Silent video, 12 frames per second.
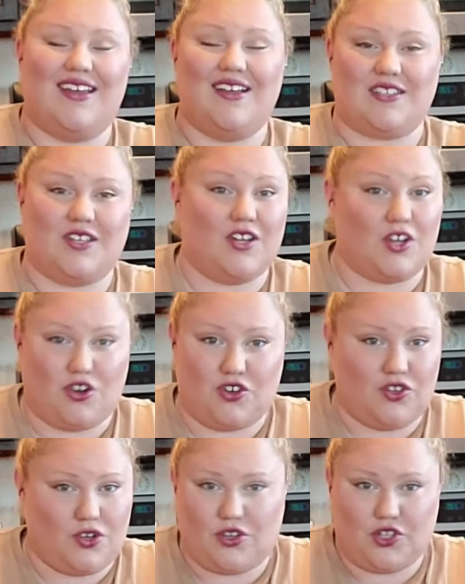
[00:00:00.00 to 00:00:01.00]
it's gonna
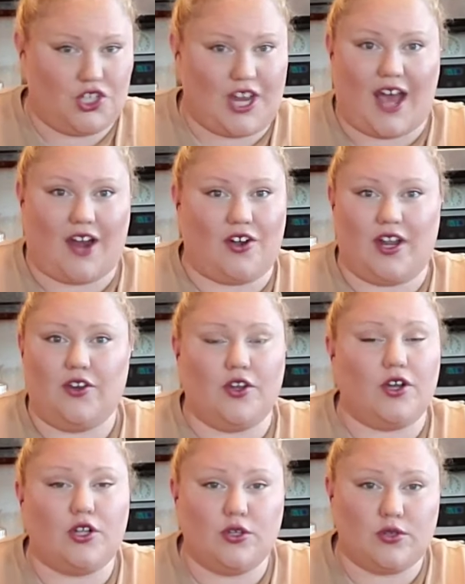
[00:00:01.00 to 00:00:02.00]
shatter and you're
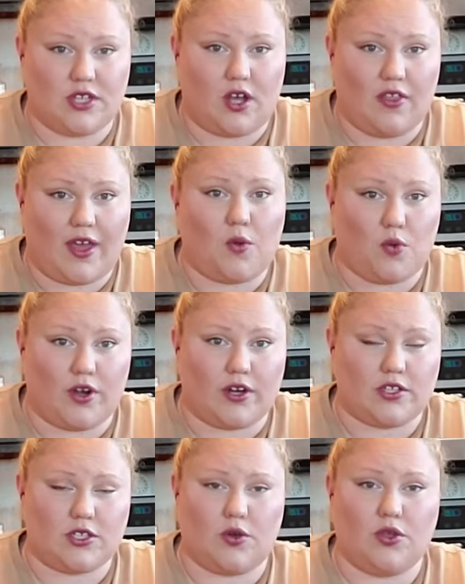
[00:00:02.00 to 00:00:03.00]
going to lose all that work.
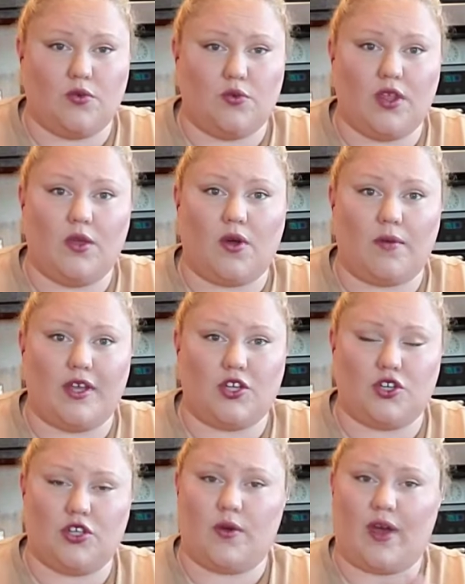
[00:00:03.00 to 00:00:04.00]
So you really want to make sure you